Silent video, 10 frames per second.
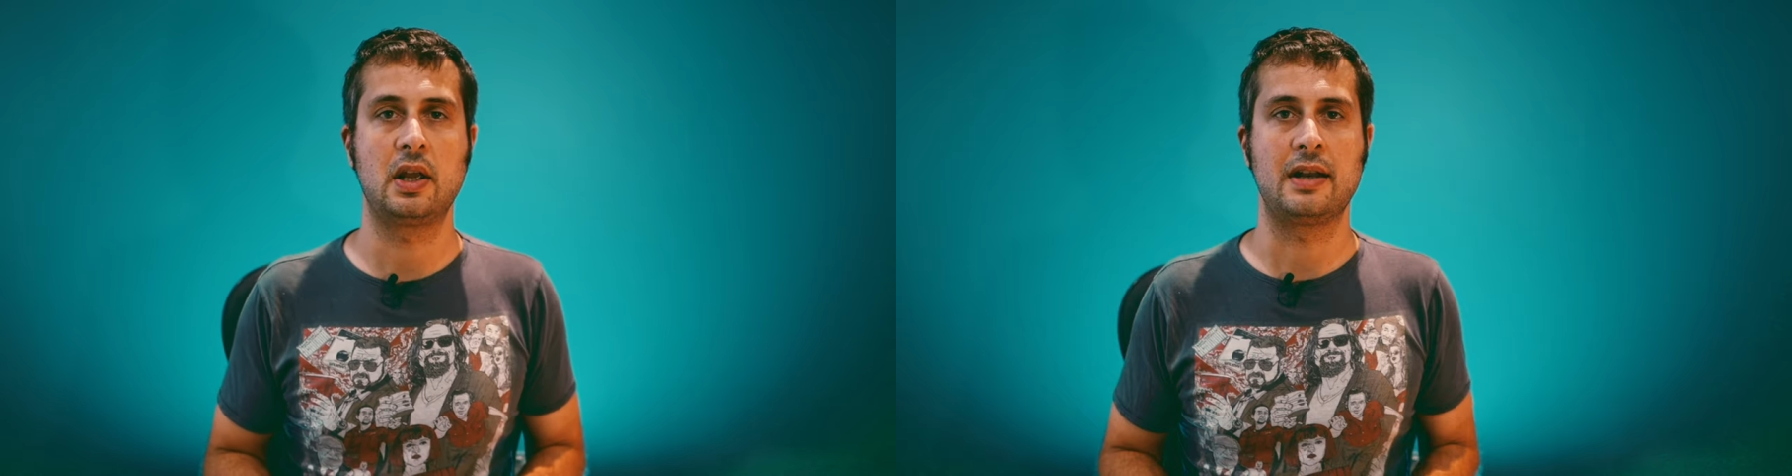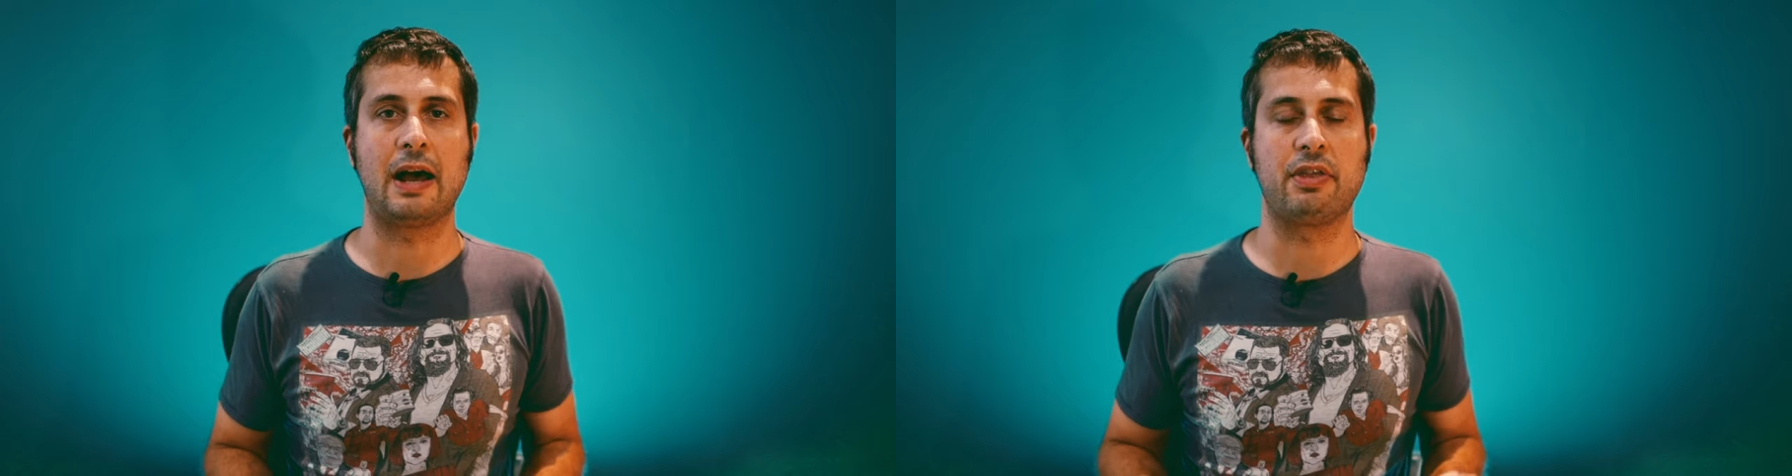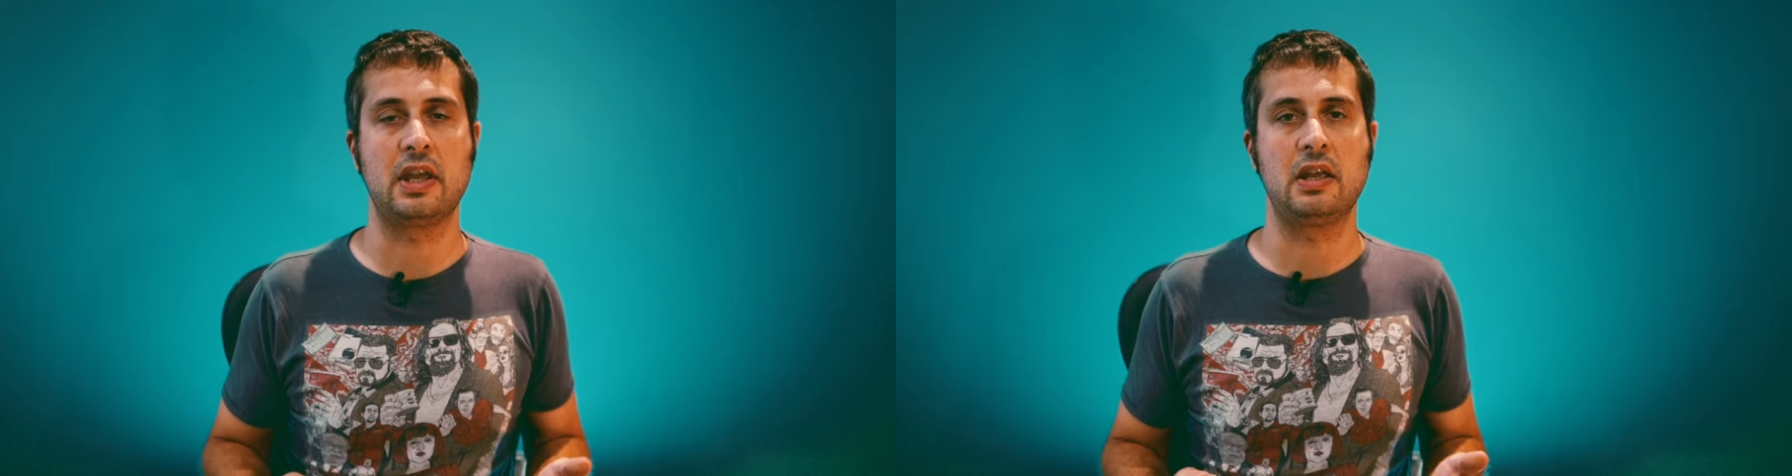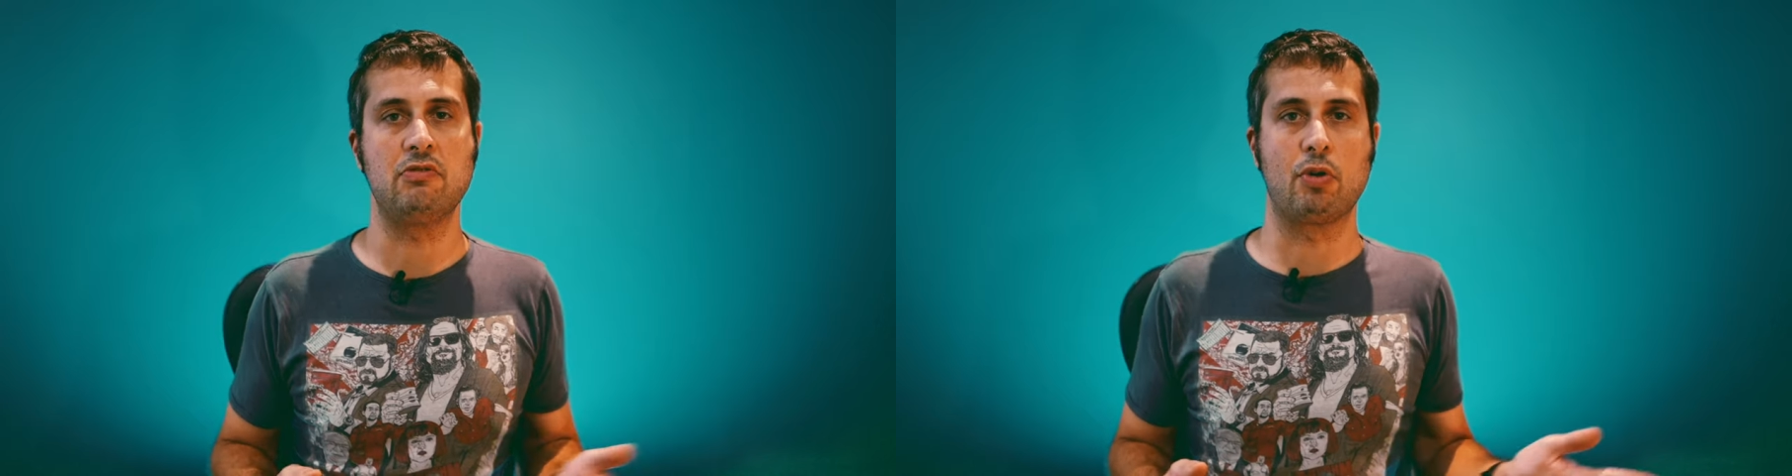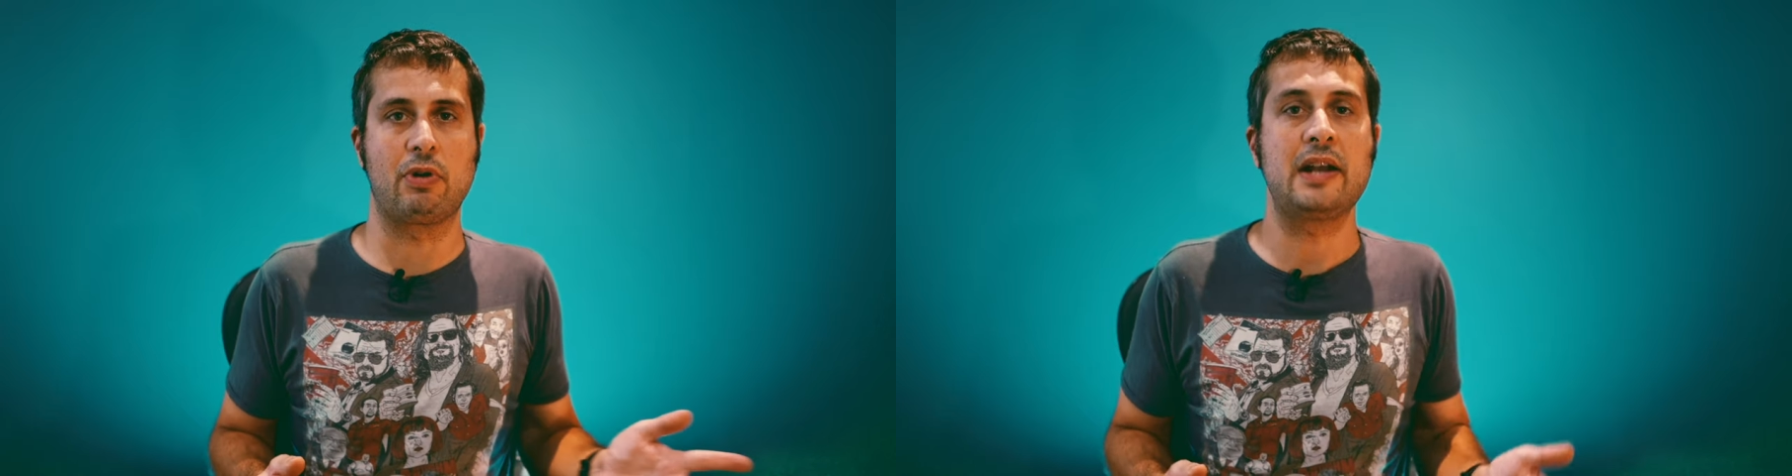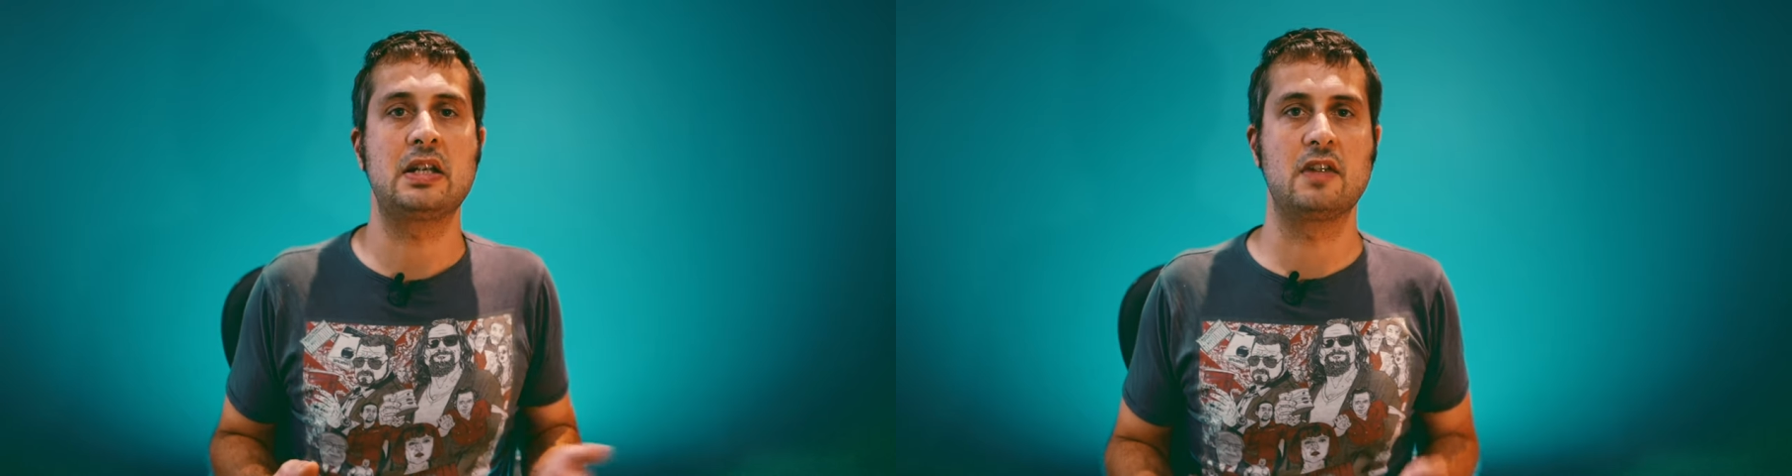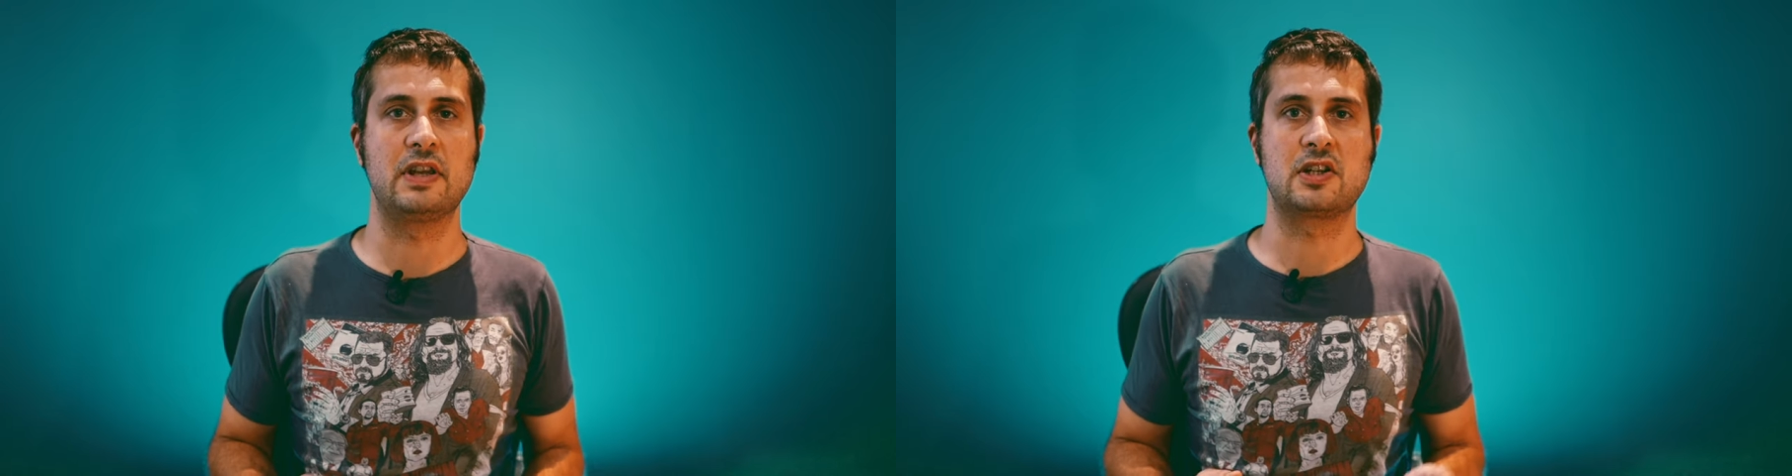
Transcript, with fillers: Now, the, the writers of this